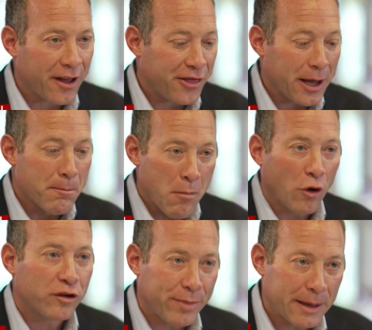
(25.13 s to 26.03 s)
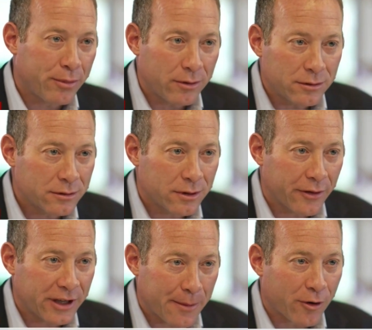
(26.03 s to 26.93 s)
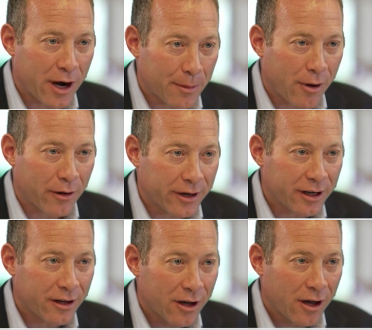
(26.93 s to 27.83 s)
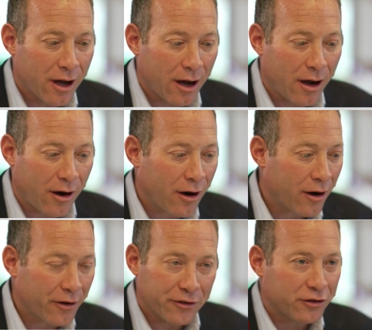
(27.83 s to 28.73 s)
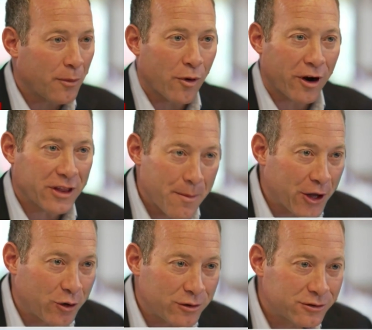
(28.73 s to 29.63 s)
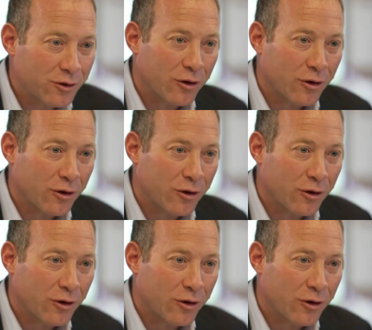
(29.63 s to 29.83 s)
I think most people in the Democratic Party are somewhere in the middle